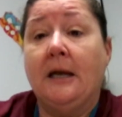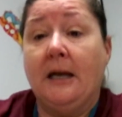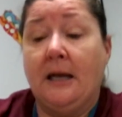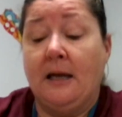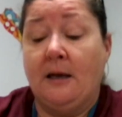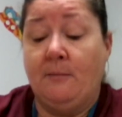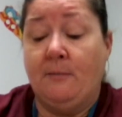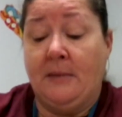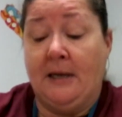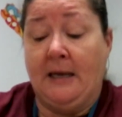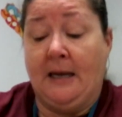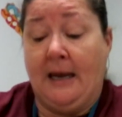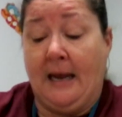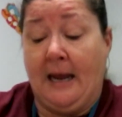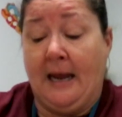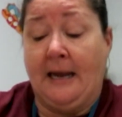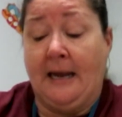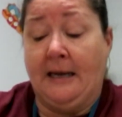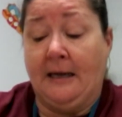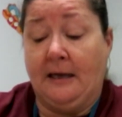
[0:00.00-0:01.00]
It meant,
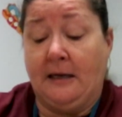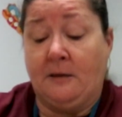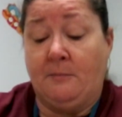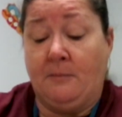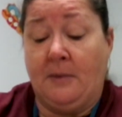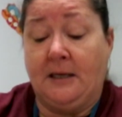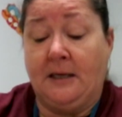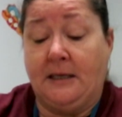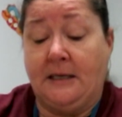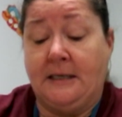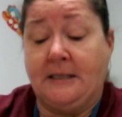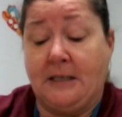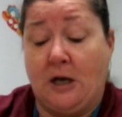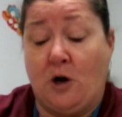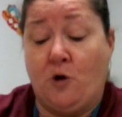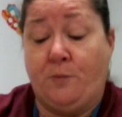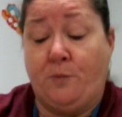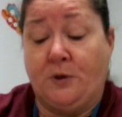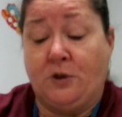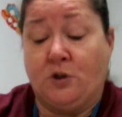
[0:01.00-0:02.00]
Hank, can monkeys
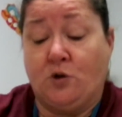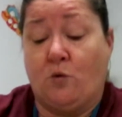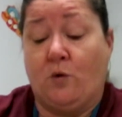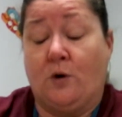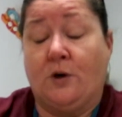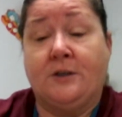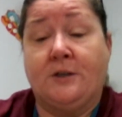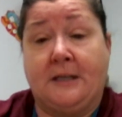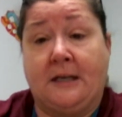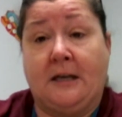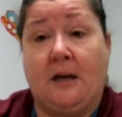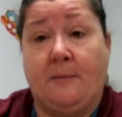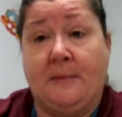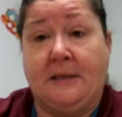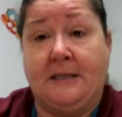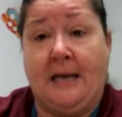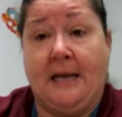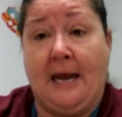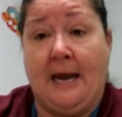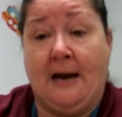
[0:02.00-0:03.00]
open doors and come
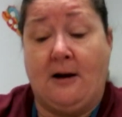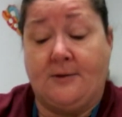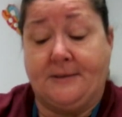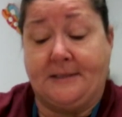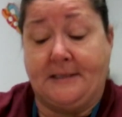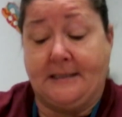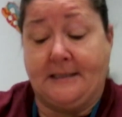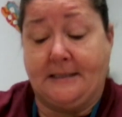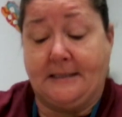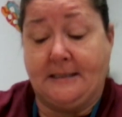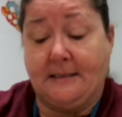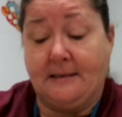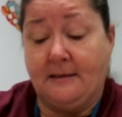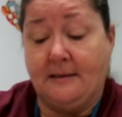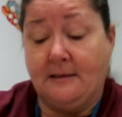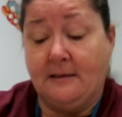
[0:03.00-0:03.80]
into houses?